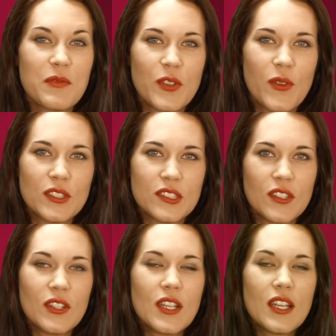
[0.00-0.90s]
tip for you
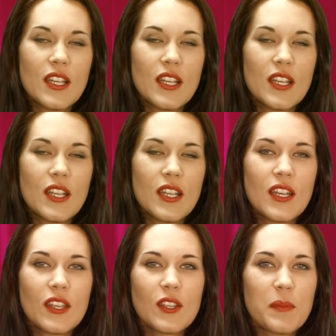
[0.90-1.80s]
also. Haha!
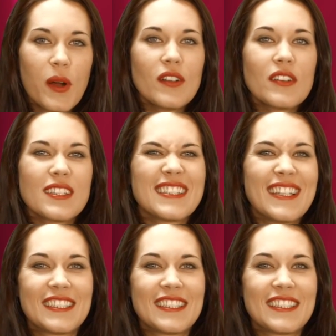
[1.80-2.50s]
Your partner doesn't